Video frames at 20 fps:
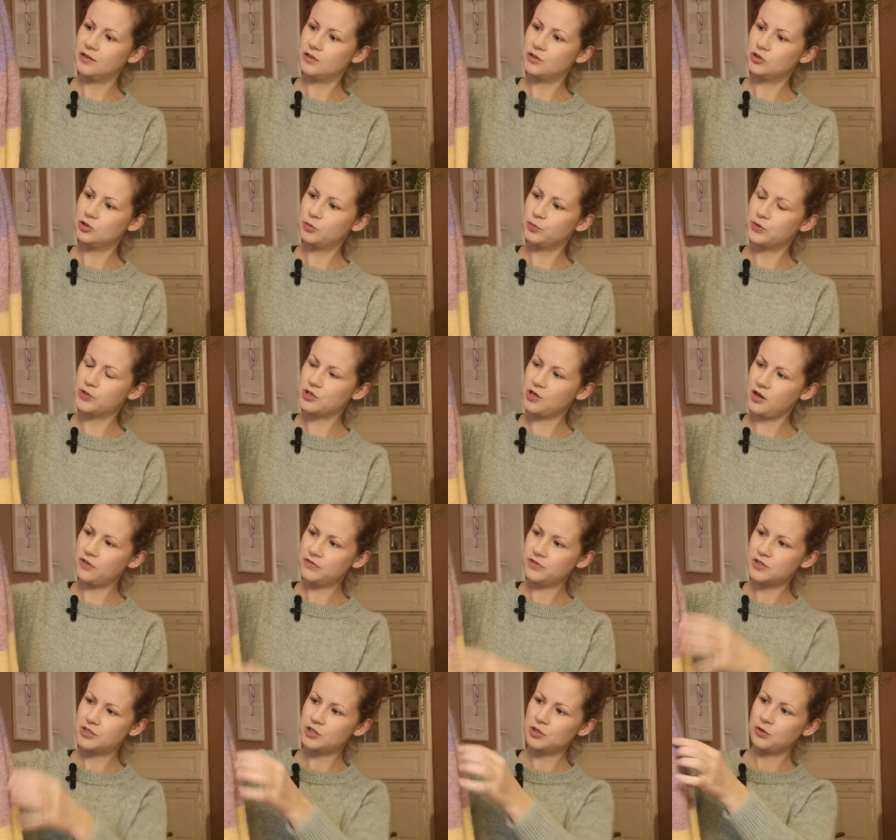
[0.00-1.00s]
super
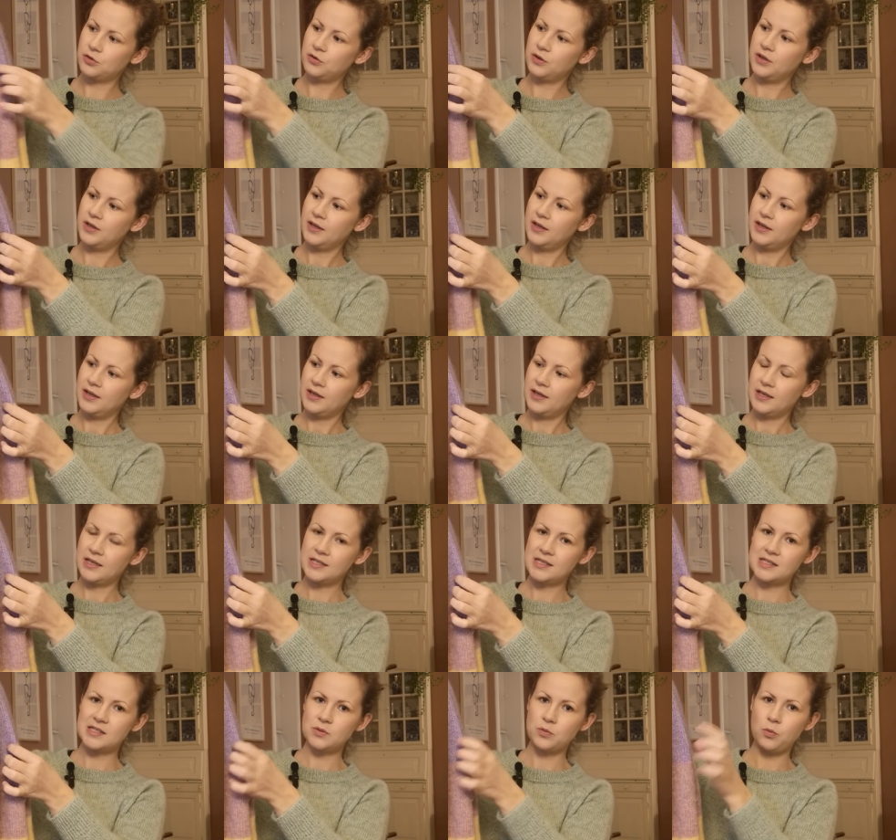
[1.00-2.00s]
soft, so
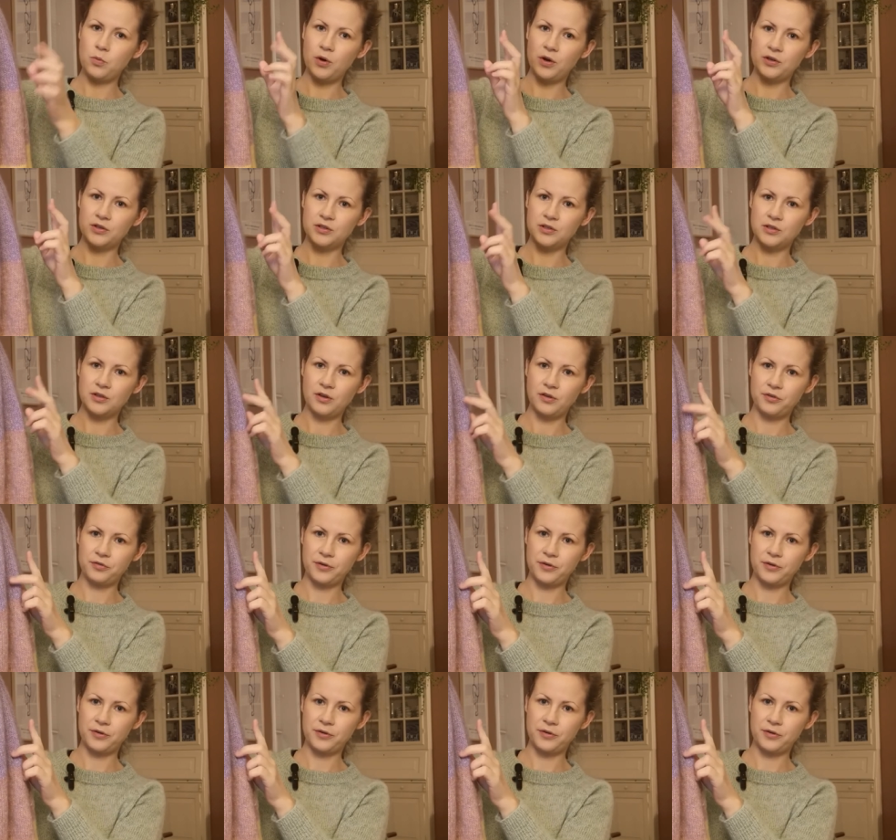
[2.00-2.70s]
it's 1